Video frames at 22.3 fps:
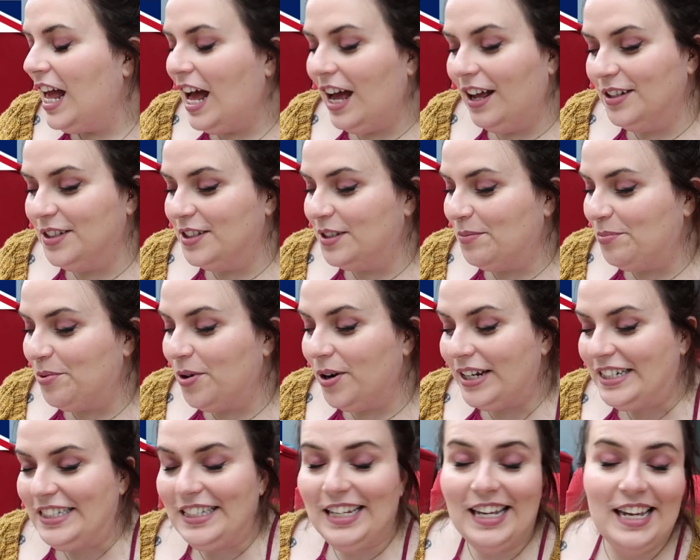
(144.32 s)

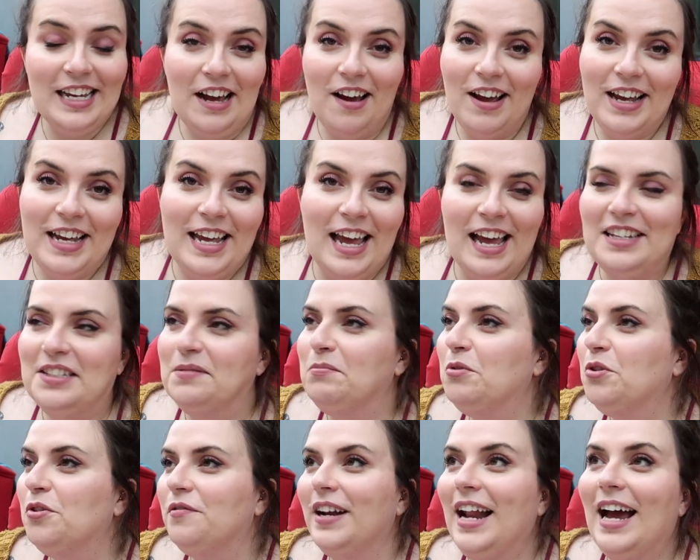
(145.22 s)
unsurprising, I guess,
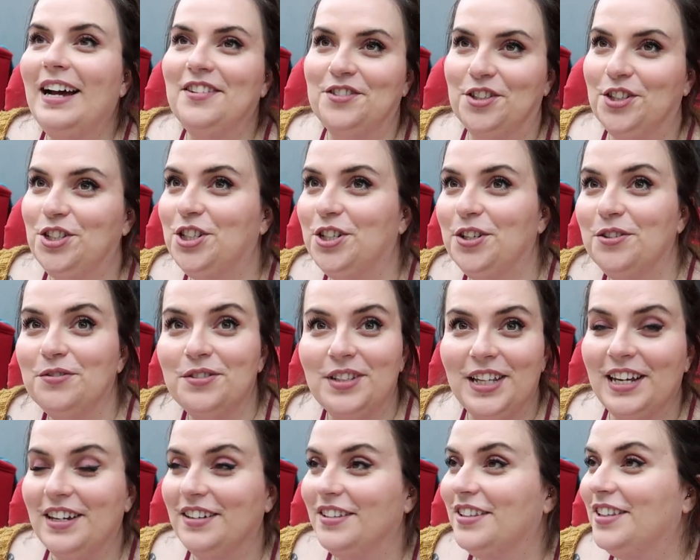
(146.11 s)
more of an attitude
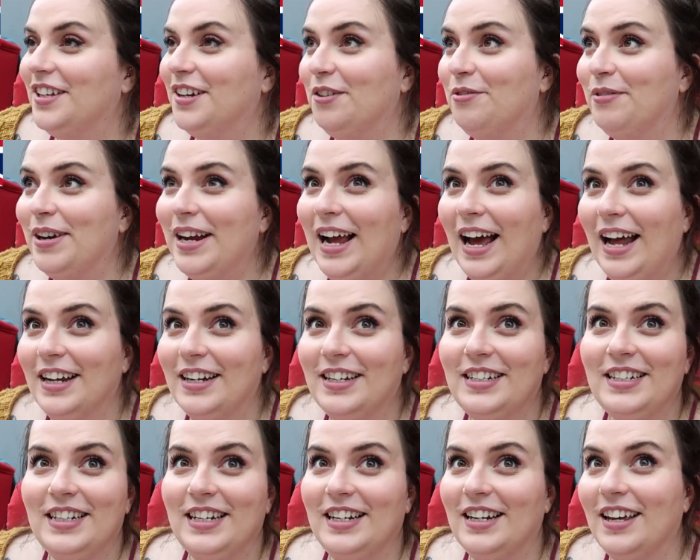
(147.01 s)
thing than a
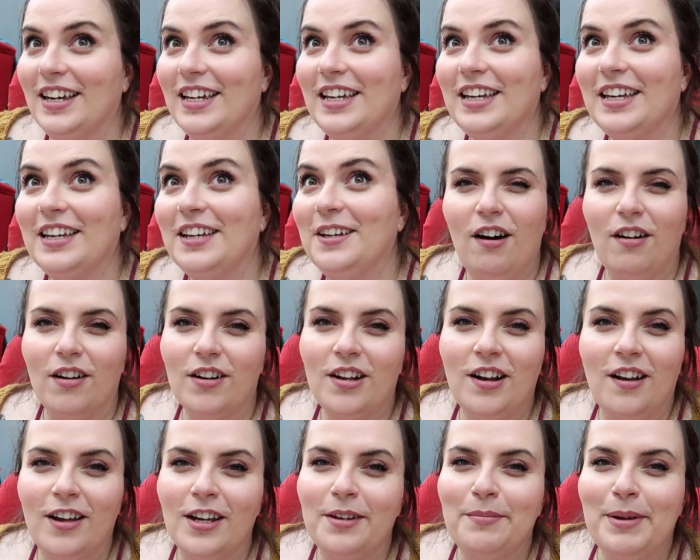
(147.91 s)
reality, like that our
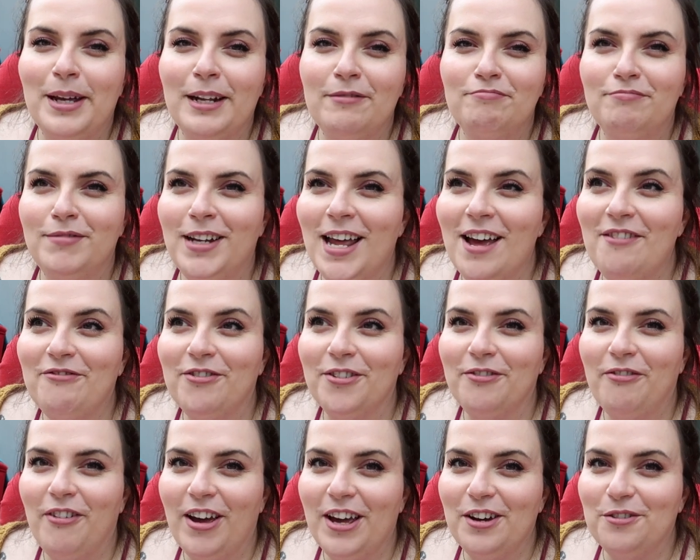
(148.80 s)
climate never
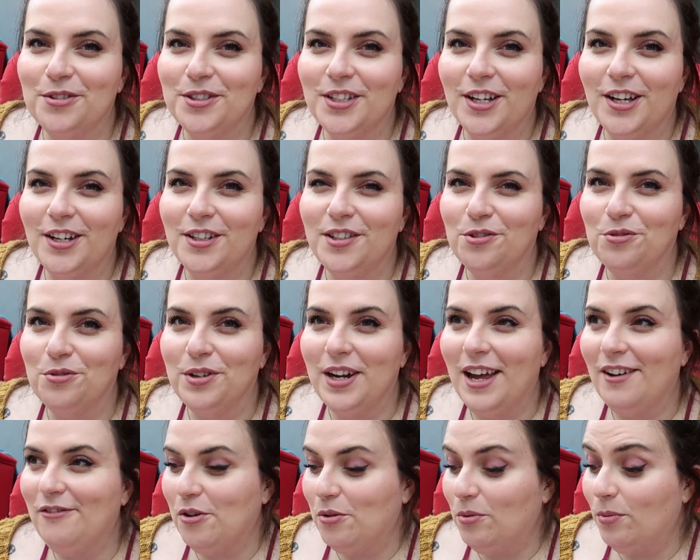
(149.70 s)
fails us or
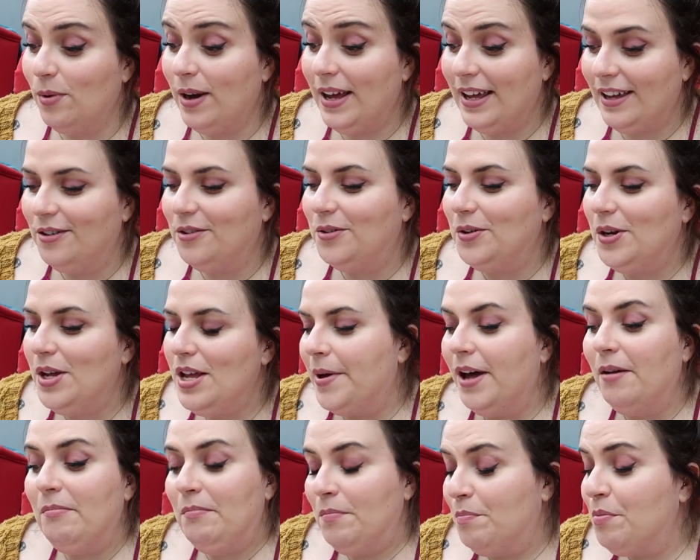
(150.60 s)
never will.
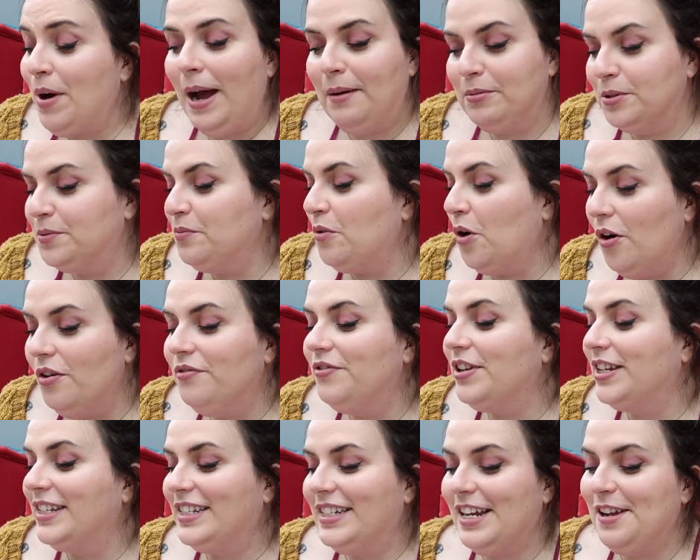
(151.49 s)
But perhaps more
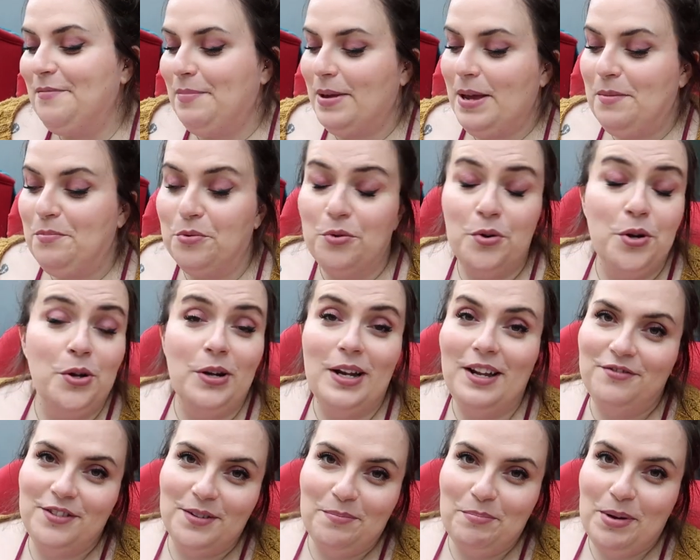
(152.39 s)
obviously, people who
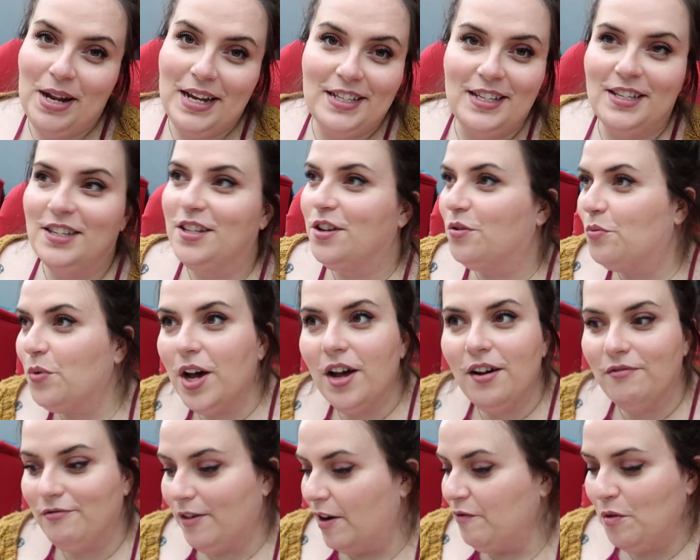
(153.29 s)
lived in places that
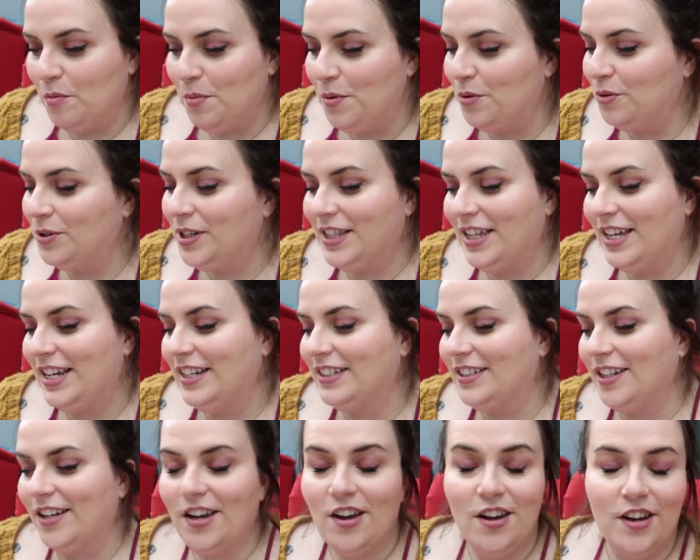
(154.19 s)
were vulnerable to
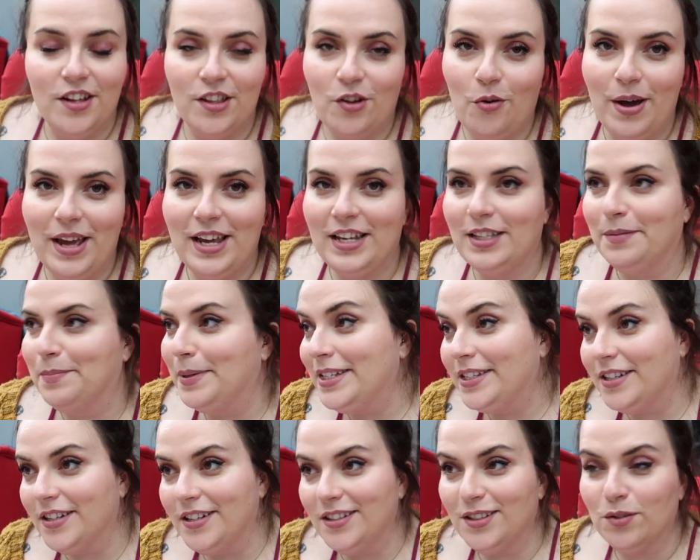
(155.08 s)
things like earthquakes,
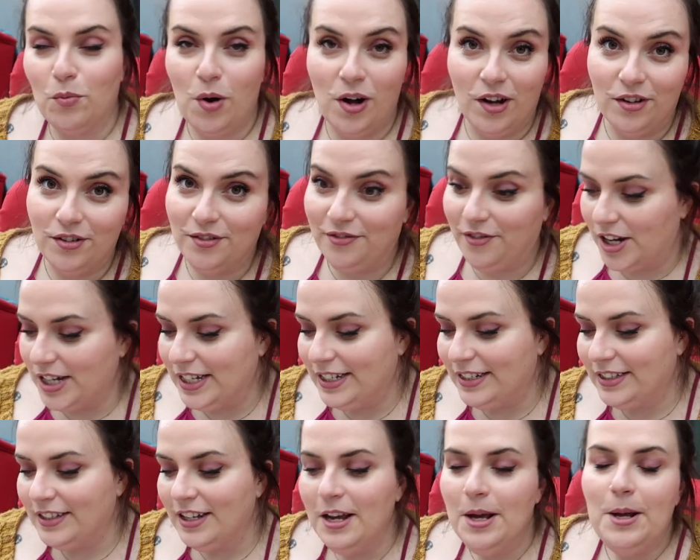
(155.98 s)
blizzards,
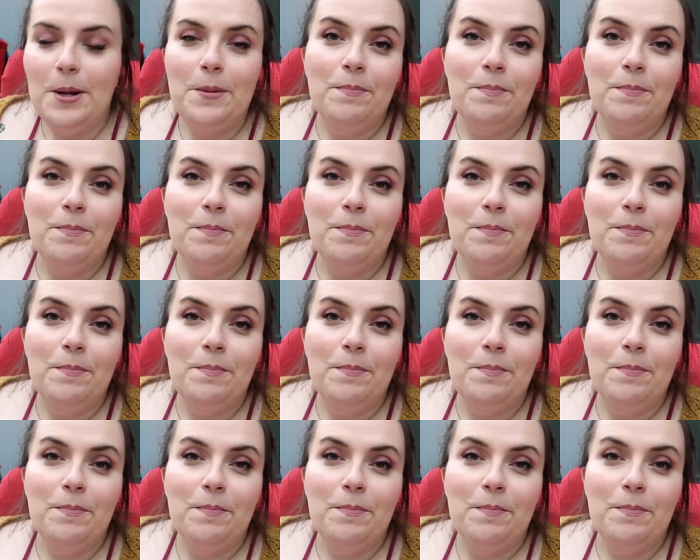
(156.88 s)
wildfires,